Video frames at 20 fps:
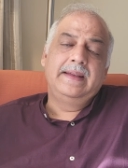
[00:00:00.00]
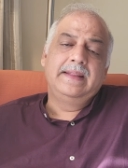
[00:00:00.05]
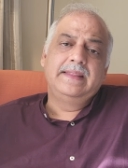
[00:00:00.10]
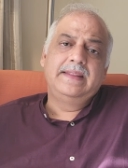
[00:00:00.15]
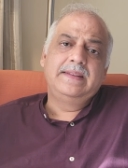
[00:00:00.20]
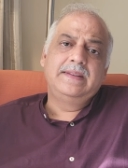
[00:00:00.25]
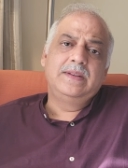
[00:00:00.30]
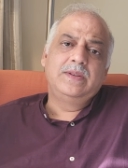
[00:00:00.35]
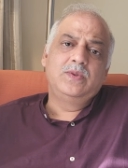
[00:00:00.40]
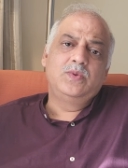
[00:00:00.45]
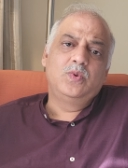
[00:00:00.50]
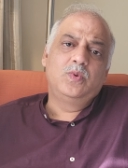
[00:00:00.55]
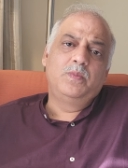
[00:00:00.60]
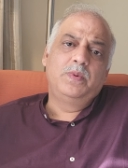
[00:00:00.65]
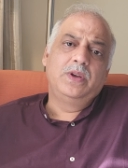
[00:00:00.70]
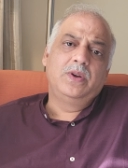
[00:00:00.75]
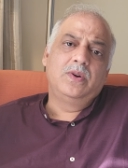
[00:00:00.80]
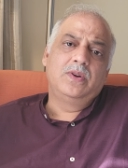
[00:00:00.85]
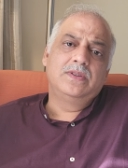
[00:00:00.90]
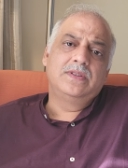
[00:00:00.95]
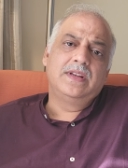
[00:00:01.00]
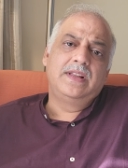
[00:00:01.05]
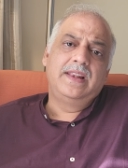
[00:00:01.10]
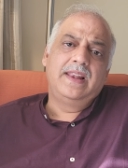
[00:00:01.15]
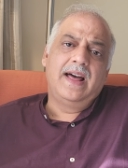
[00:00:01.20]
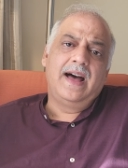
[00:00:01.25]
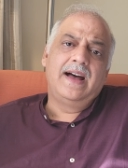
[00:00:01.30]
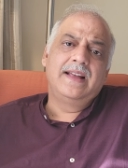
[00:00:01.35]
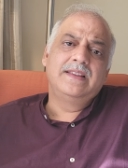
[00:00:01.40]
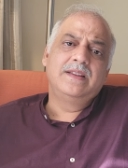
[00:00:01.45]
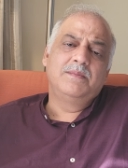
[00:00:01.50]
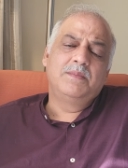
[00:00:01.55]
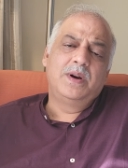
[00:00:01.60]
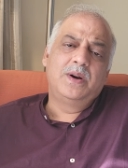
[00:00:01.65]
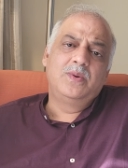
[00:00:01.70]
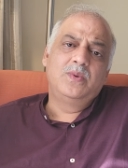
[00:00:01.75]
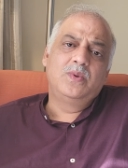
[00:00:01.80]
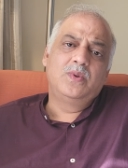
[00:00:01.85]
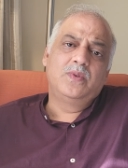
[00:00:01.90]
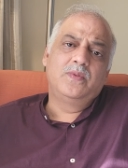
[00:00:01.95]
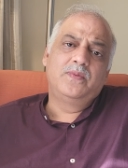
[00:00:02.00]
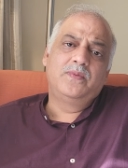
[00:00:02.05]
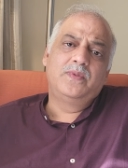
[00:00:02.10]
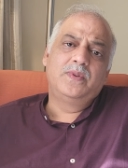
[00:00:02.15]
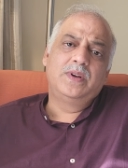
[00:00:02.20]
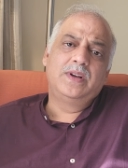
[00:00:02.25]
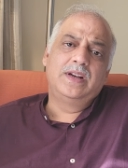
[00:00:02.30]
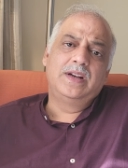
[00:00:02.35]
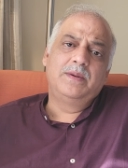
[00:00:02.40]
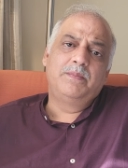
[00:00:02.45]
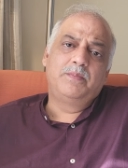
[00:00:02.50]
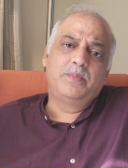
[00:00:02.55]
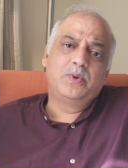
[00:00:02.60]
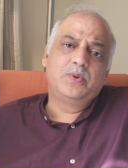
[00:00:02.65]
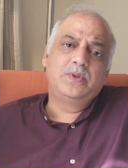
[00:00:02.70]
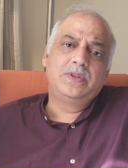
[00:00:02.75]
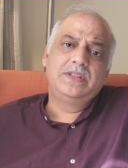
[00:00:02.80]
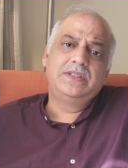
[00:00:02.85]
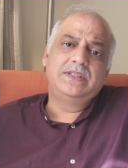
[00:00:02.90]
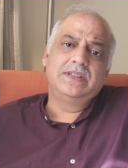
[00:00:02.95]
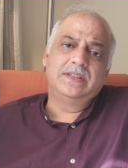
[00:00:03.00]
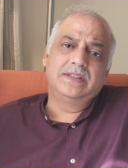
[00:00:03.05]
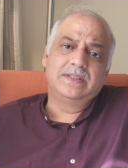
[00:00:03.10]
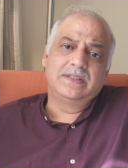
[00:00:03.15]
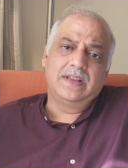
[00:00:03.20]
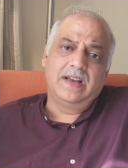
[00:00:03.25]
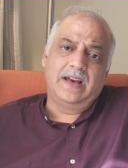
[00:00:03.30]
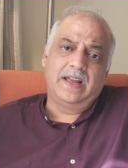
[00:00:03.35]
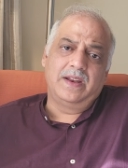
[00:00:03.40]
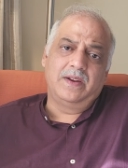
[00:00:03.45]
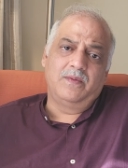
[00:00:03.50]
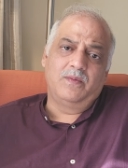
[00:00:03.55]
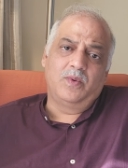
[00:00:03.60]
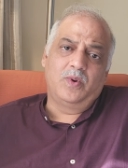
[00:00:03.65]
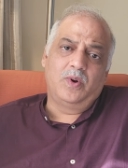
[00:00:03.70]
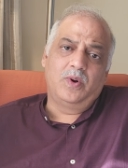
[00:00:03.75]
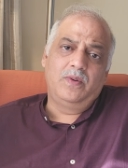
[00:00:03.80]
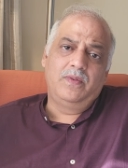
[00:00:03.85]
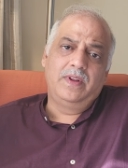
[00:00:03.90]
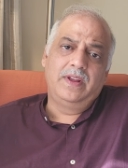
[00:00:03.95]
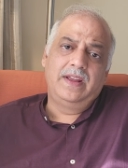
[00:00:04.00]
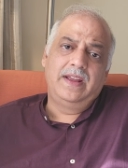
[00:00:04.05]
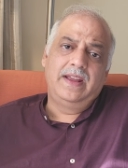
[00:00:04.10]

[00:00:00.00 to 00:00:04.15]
This is so because a large amount of uh, procedures are involved,